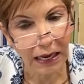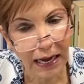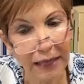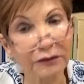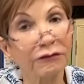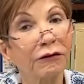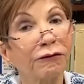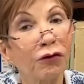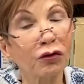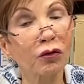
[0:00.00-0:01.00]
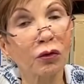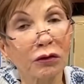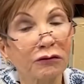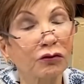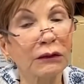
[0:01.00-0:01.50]
As of the fourth
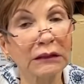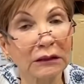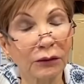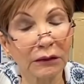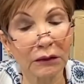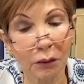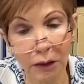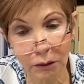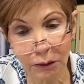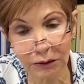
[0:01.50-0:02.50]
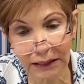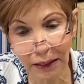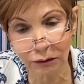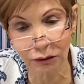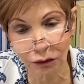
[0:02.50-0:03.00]
quarter of 2021, we were
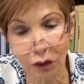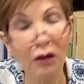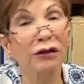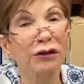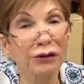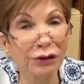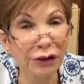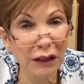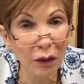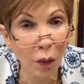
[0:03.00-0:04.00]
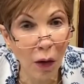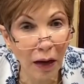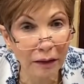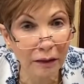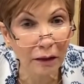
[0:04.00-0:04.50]
down to
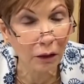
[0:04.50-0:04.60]
31.